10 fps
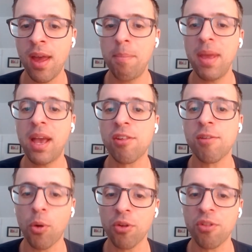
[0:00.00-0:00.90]
because
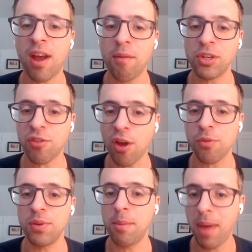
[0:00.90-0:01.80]
sports coverage is
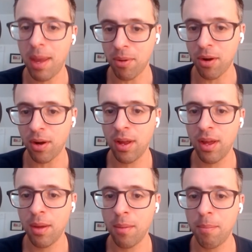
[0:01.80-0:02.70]
also in the paper
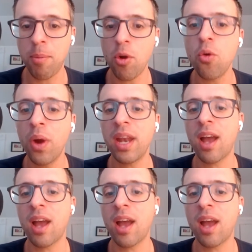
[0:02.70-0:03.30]
people who wouldn't